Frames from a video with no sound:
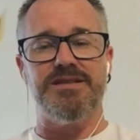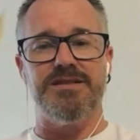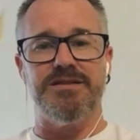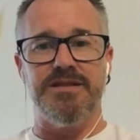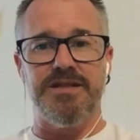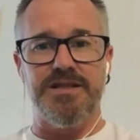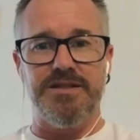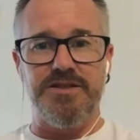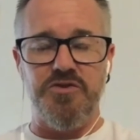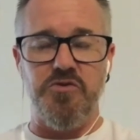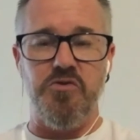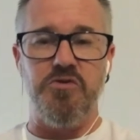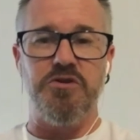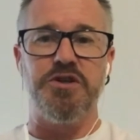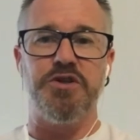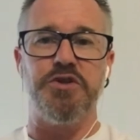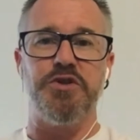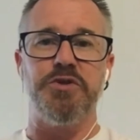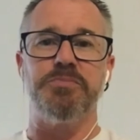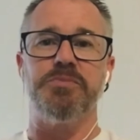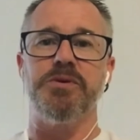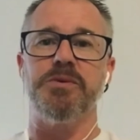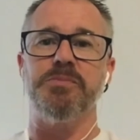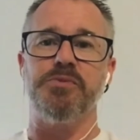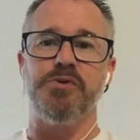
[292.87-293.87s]
and I talk to
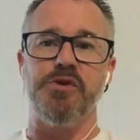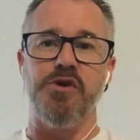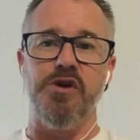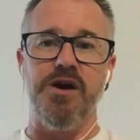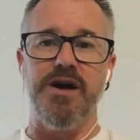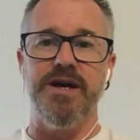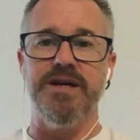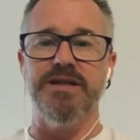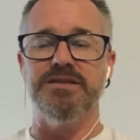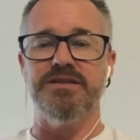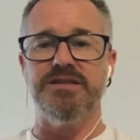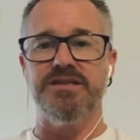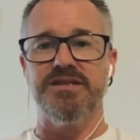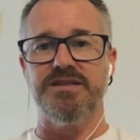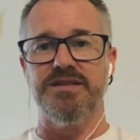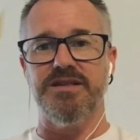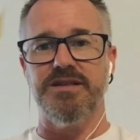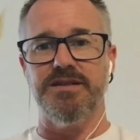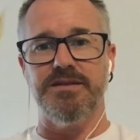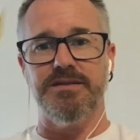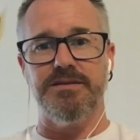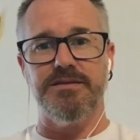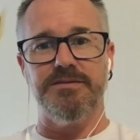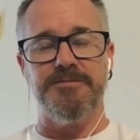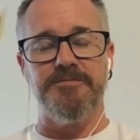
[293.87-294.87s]
the proprietors
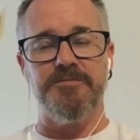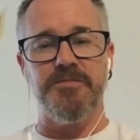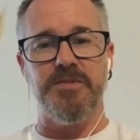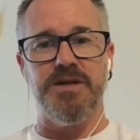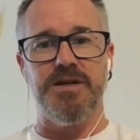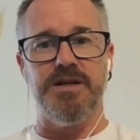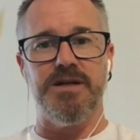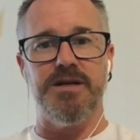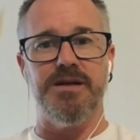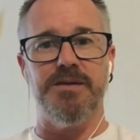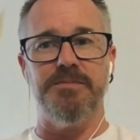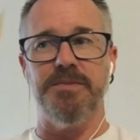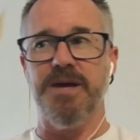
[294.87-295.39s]
and um,